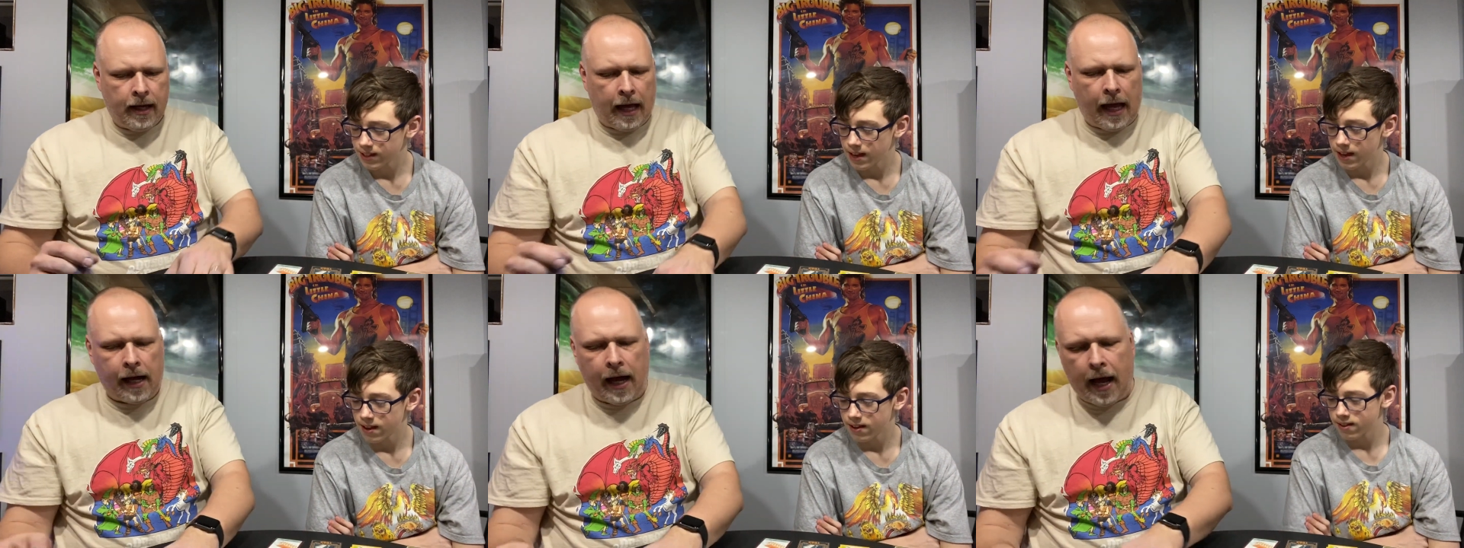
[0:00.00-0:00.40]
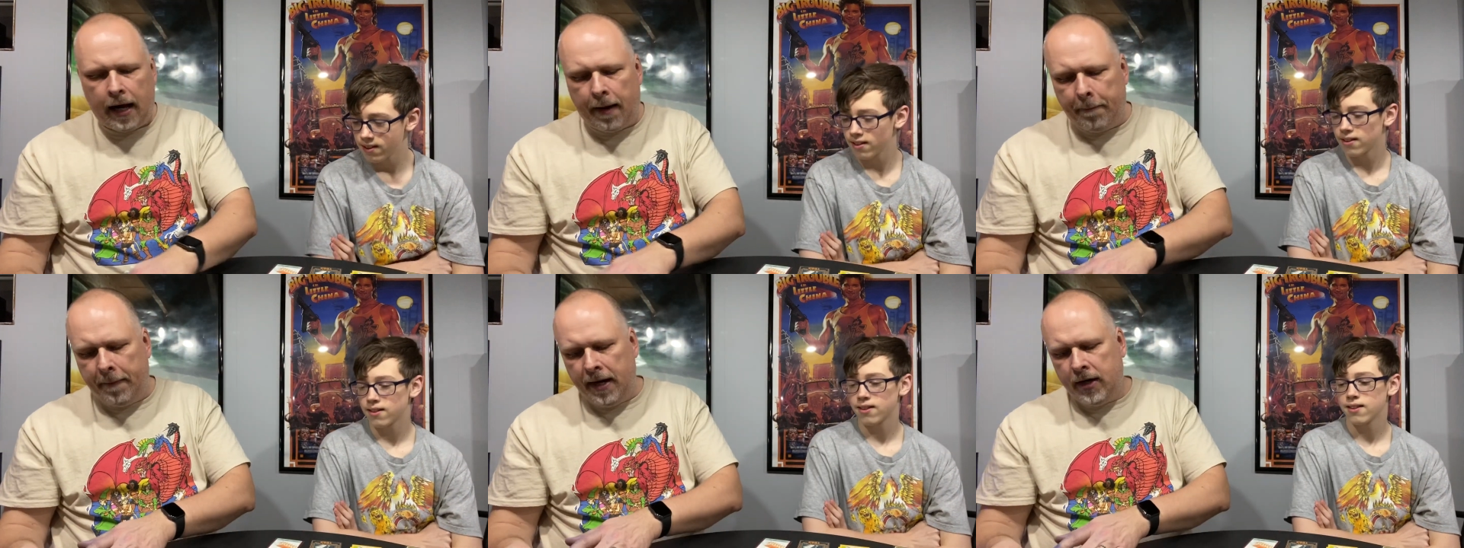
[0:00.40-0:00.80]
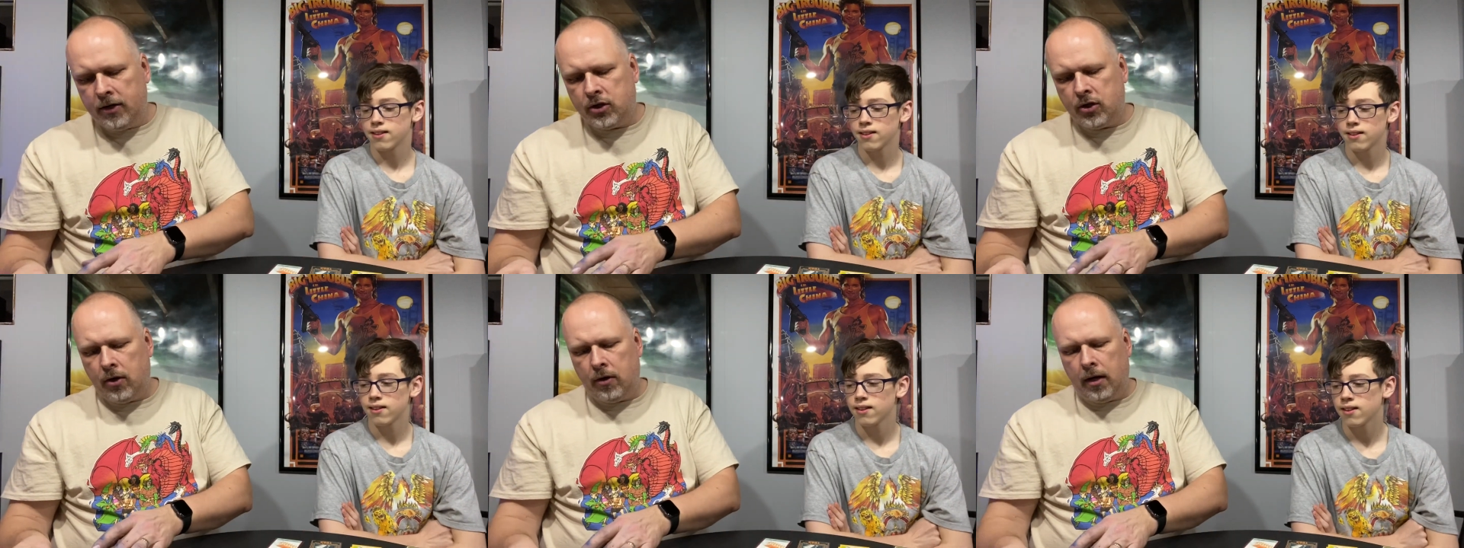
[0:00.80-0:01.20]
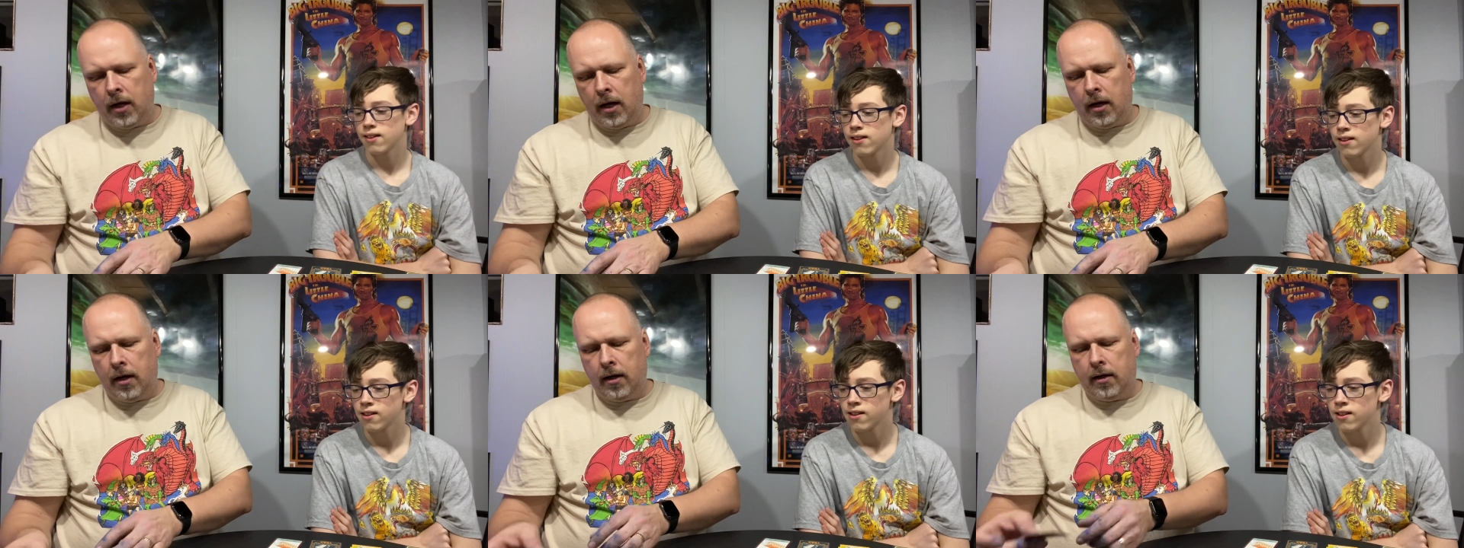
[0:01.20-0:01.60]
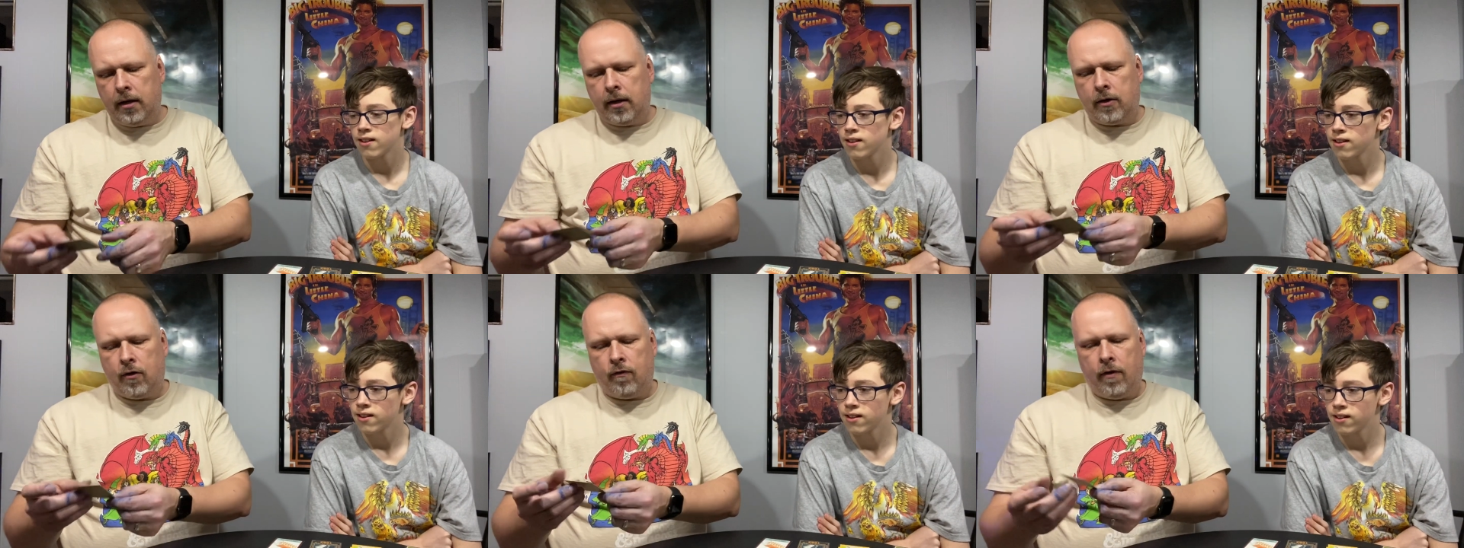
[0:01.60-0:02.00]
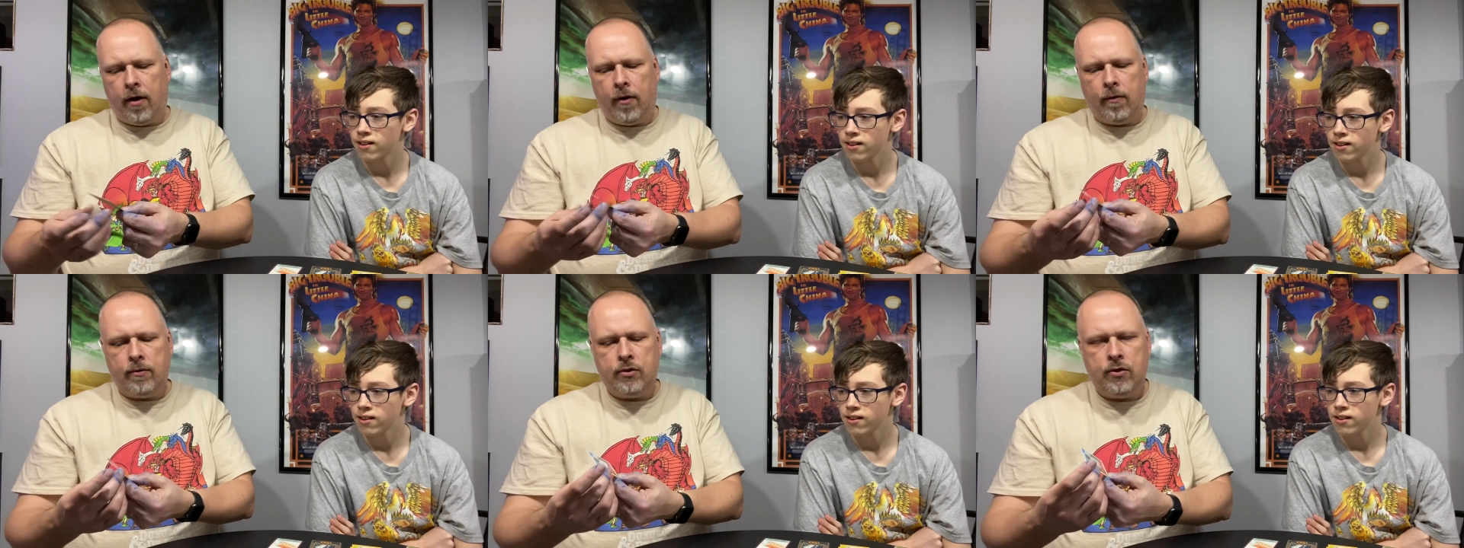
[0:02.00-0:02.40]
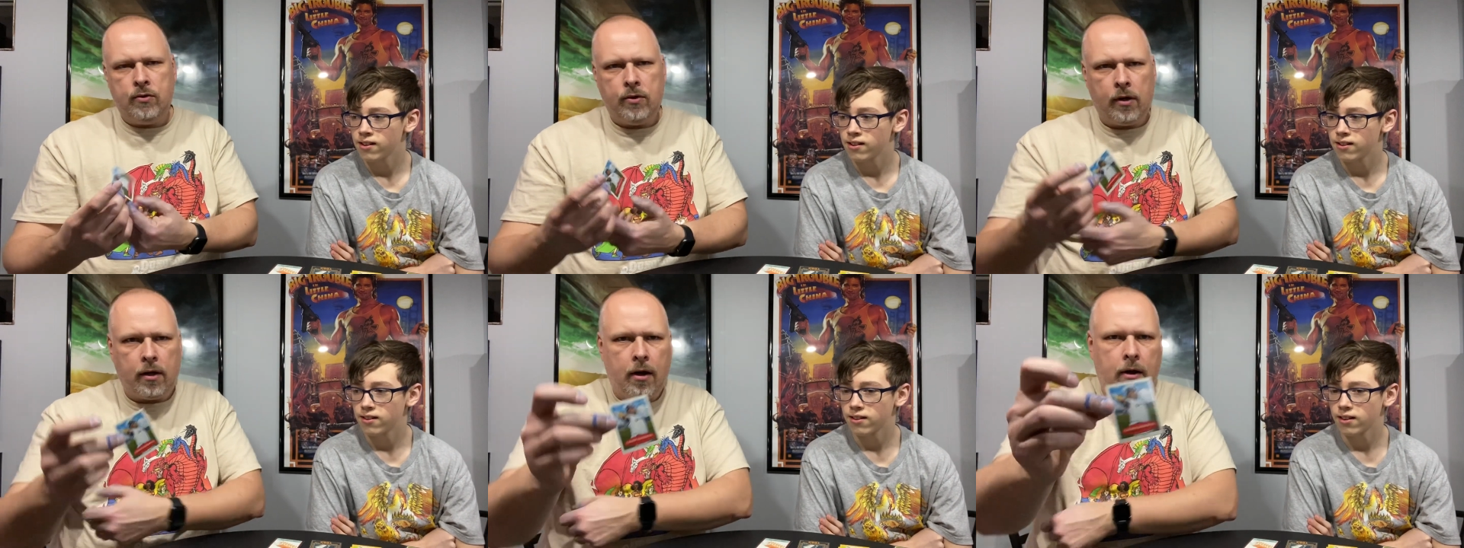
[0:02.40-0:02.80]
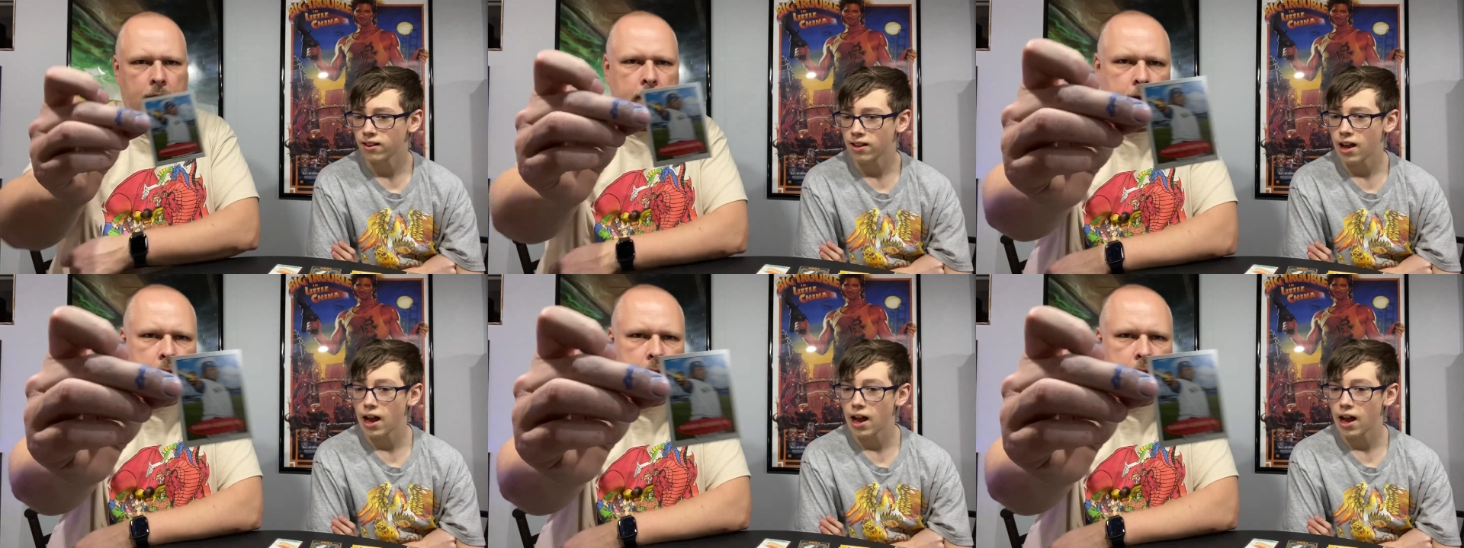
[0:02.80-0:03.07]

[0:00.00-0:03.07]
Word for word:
Speaker 1: I got a miniature Guerrero Junior card?